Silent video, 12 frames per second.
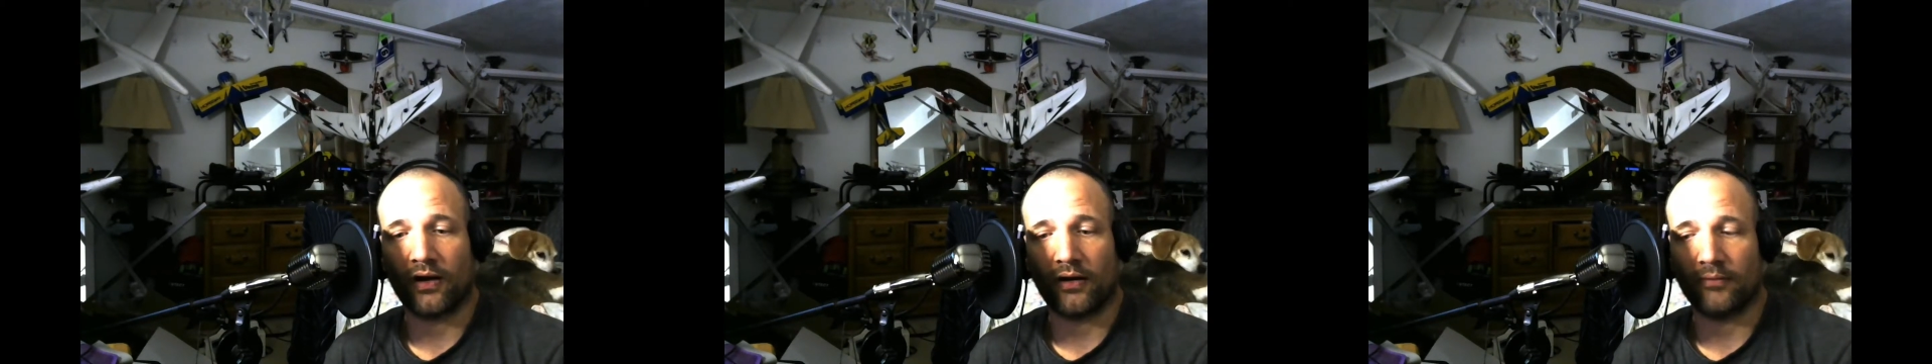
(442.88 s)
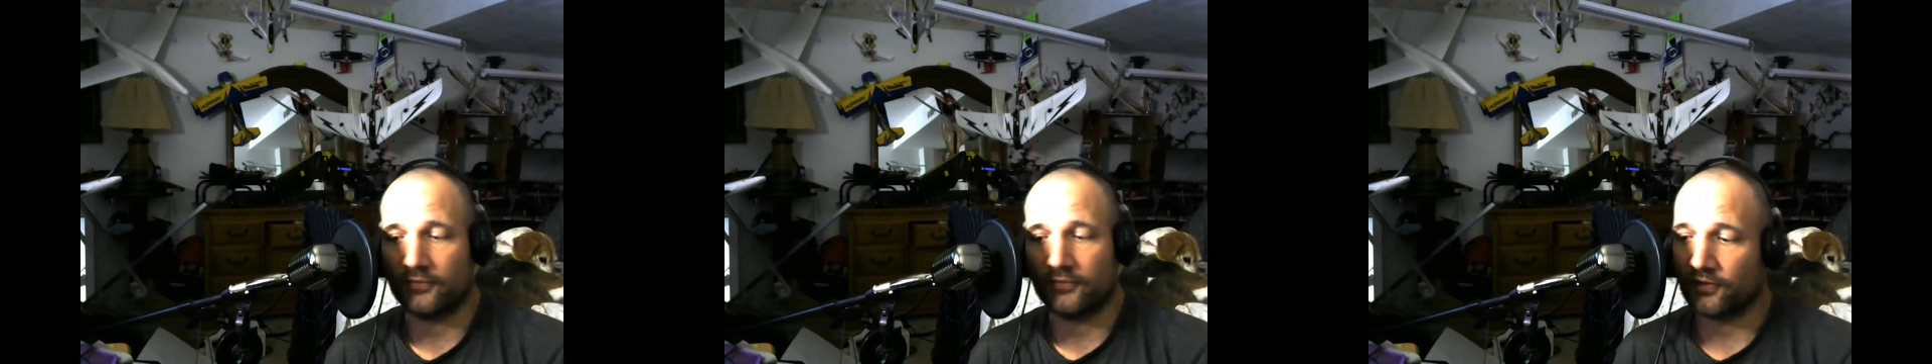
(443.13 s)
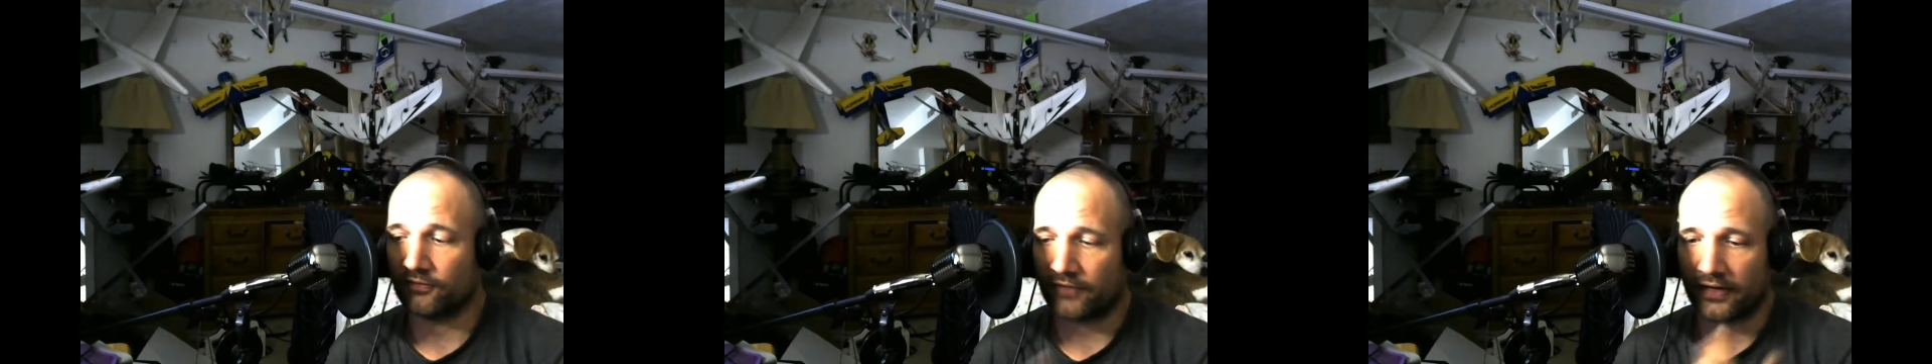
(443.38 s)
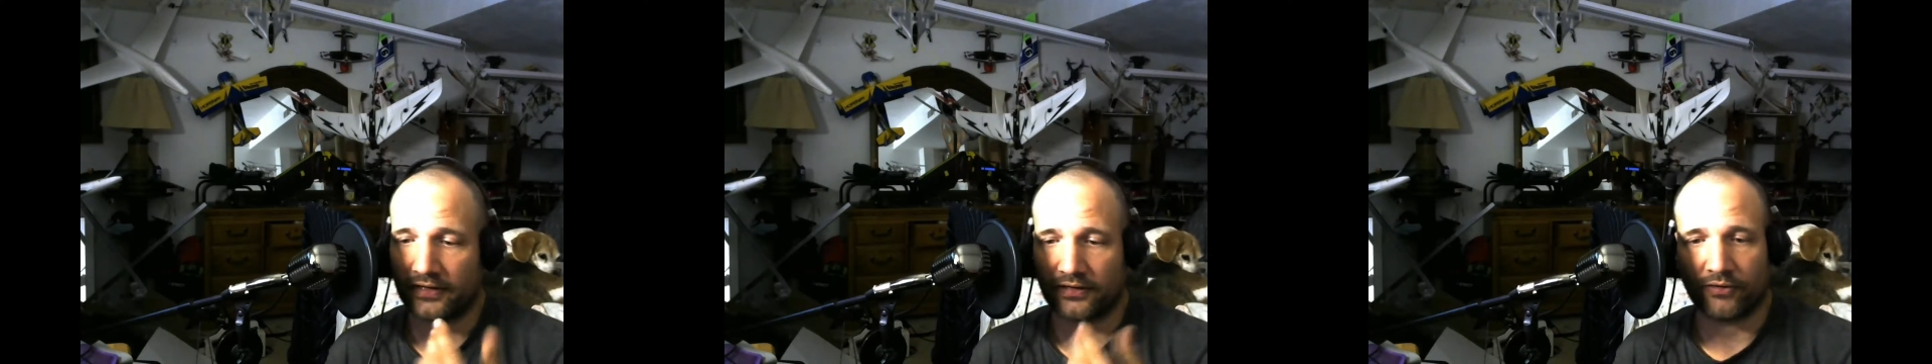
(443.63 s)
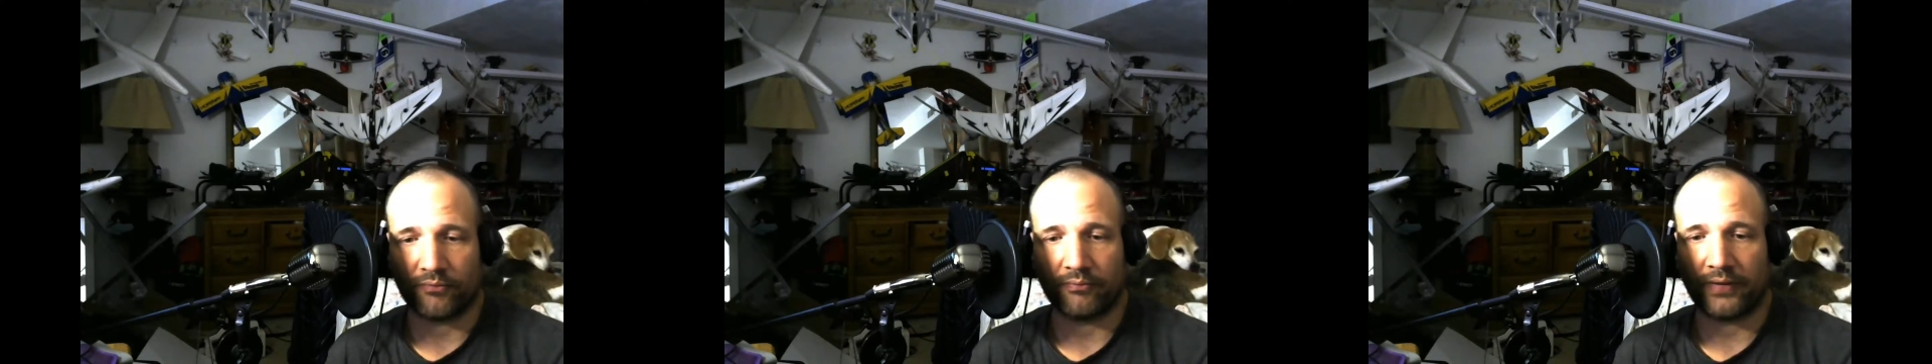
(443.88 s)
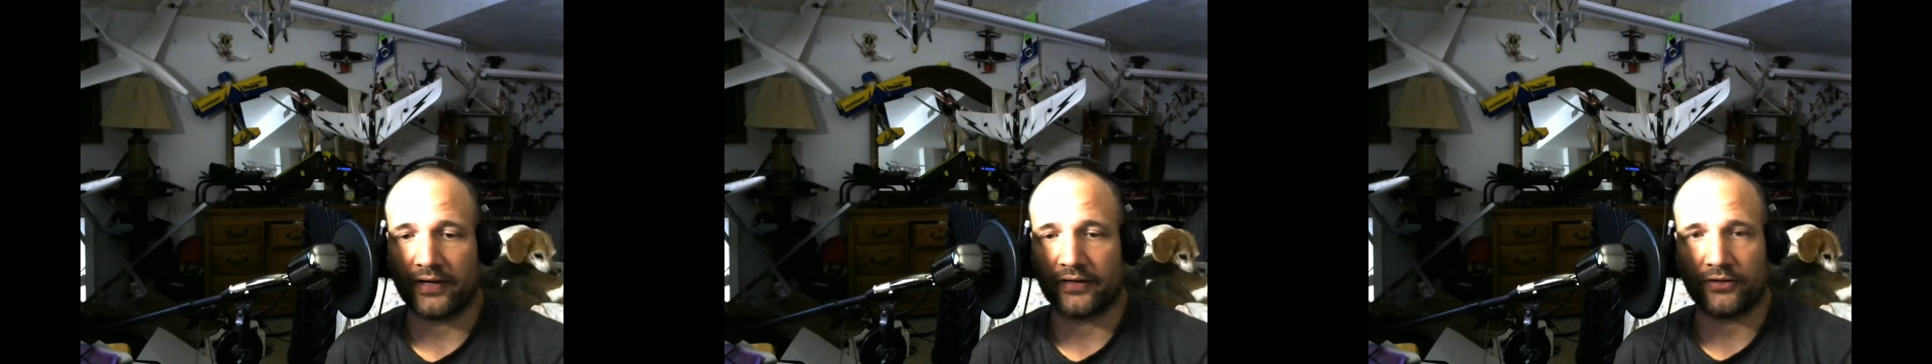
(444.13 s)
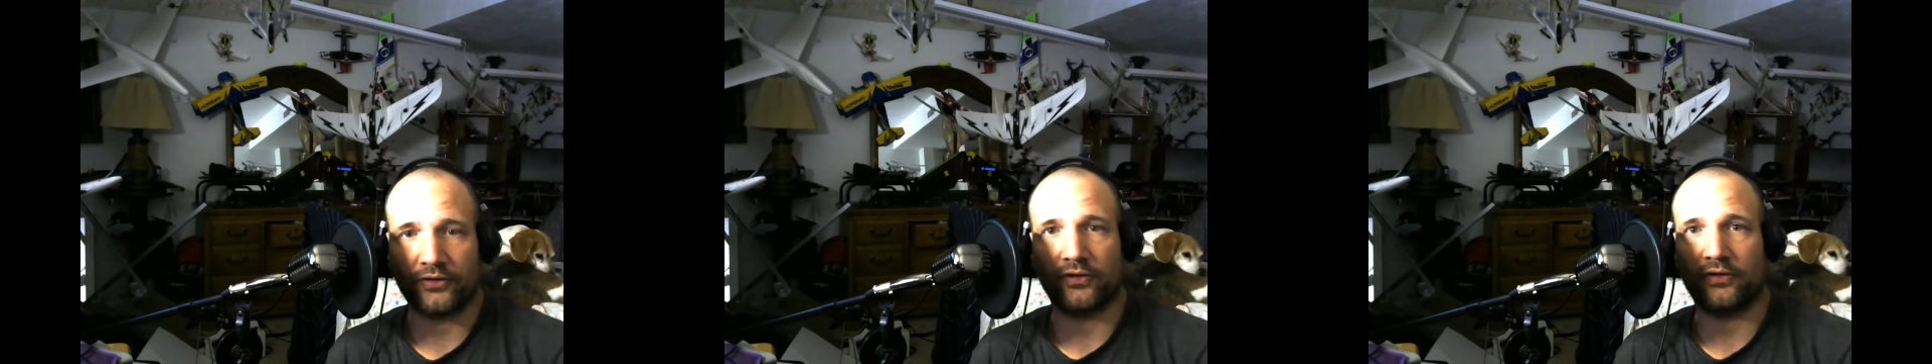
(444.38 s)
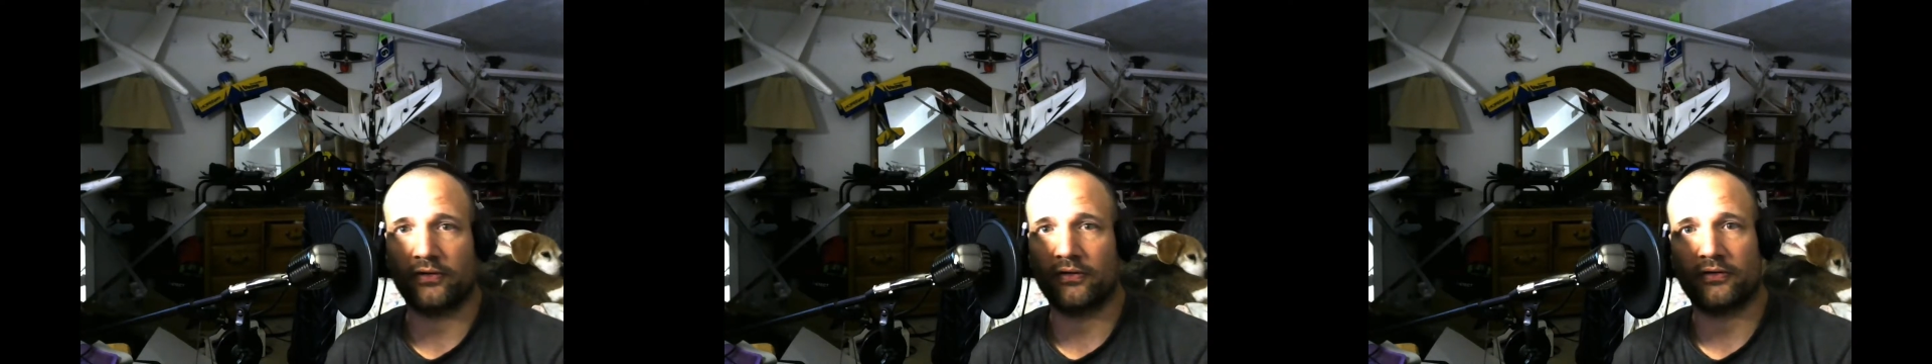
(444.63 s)
You can find it on
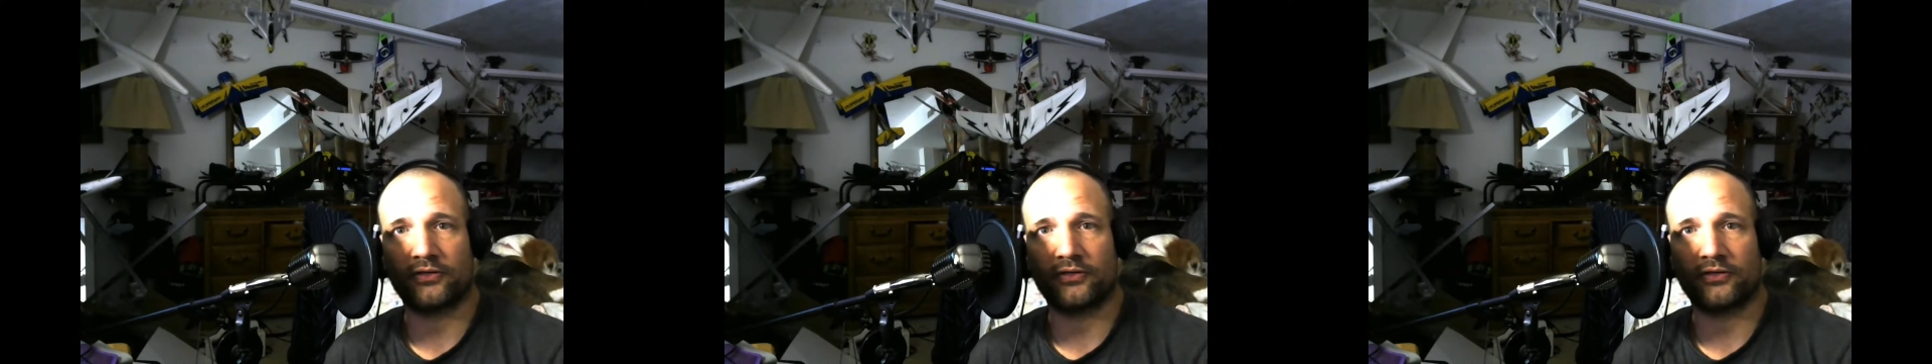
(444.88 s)
Banggood and